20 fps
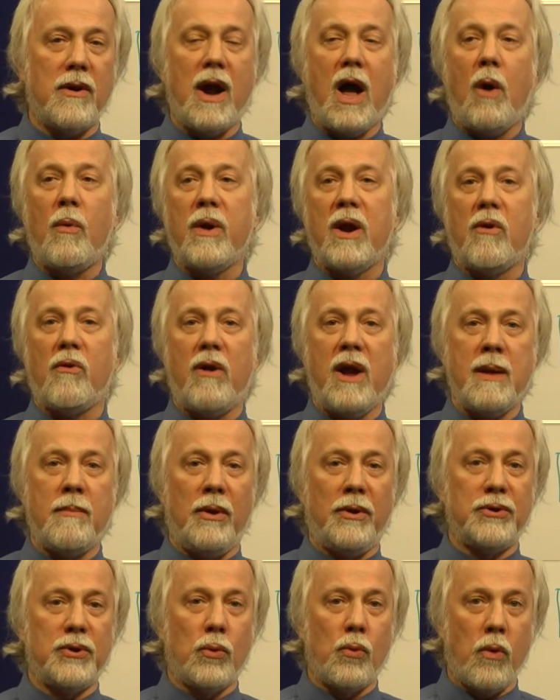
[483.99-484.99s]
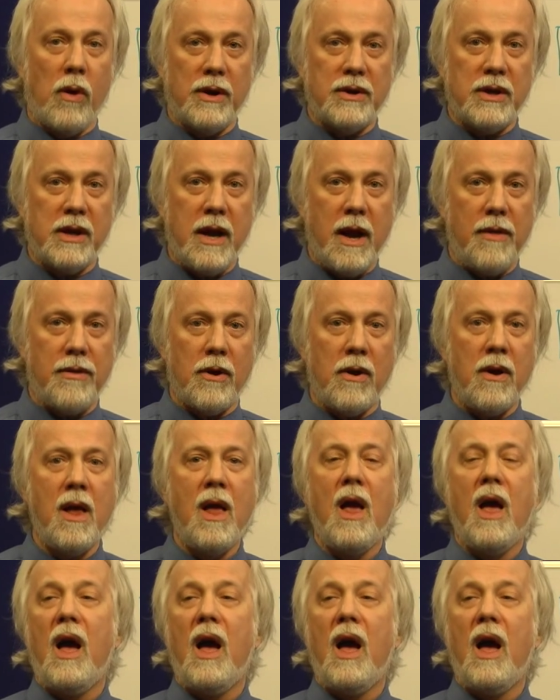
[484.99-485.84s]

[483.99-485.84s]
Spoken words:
how we are able to work together,